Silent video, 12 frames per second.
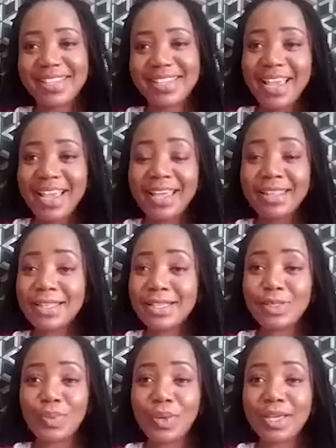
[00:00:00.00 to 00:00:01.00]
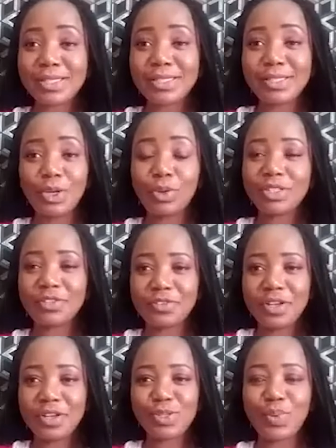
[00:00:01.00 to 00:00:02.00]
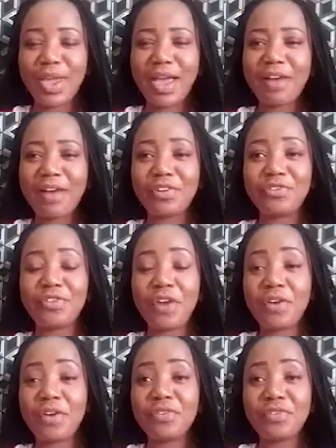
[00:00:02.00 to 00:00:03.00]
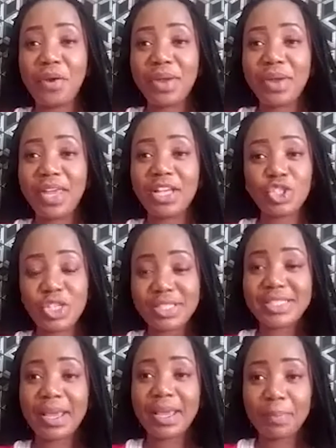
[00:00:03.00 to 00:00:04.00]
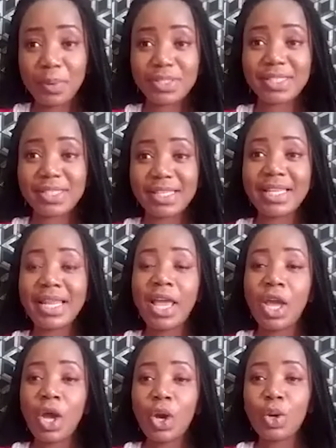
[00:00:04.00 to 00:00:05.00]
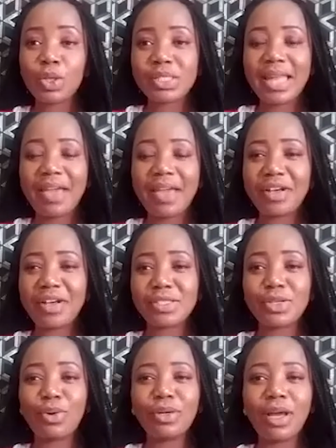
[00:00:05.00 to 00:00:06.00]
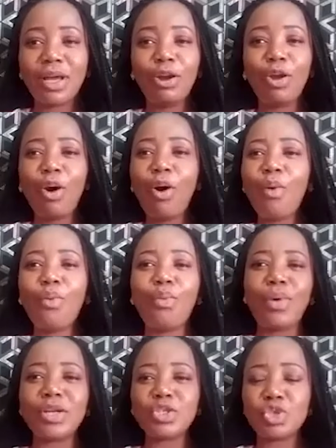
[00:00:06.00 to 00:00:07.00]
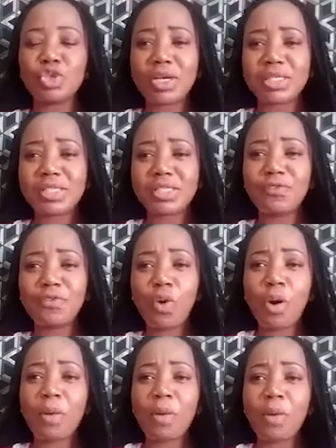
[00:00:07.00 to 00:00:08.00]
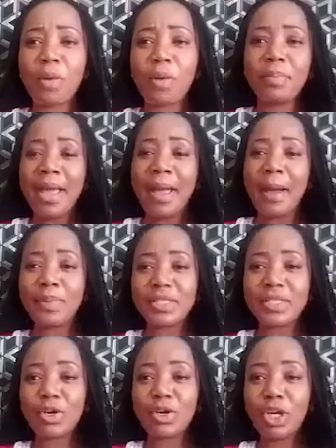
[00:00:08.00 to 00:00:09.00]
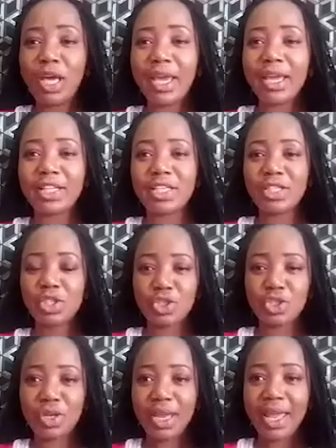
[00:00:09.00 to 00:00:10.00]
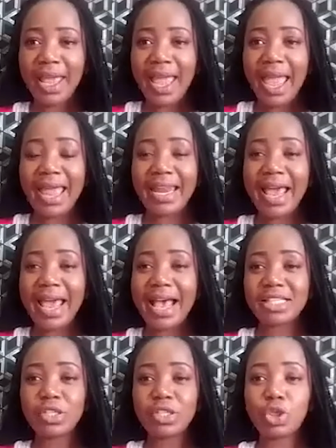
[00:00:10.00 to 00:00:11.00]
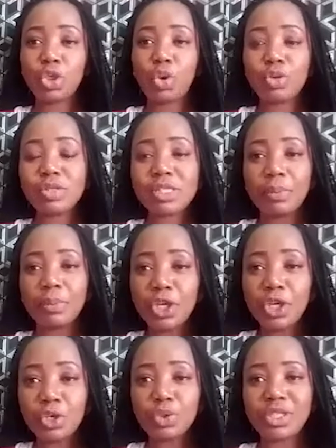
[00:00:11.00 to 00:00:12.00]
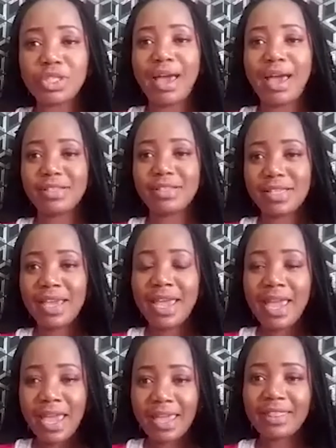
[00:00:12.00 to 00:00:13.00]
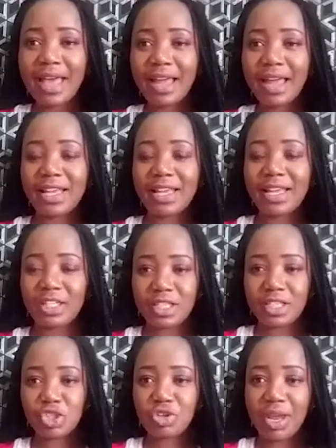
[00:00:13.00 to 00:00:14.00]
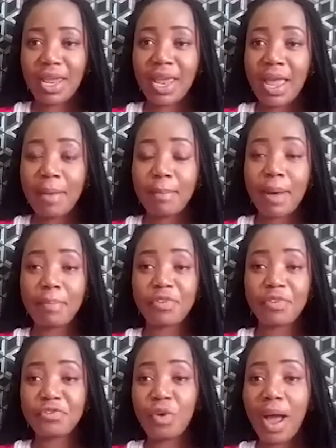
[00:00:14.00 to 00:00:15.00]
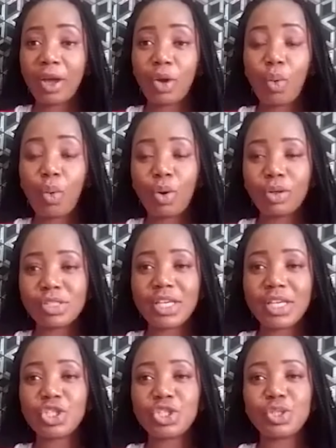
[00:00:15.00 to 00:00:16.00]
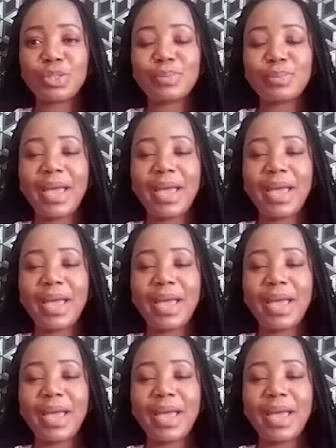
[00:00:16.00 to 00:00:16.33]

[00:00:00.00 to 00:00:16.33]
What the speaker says: This week is no difference. We have a very, very interesting person whose life has gone a long way to transform a particular industry and has thrown some huge light in that industry. But before I go on to introduce my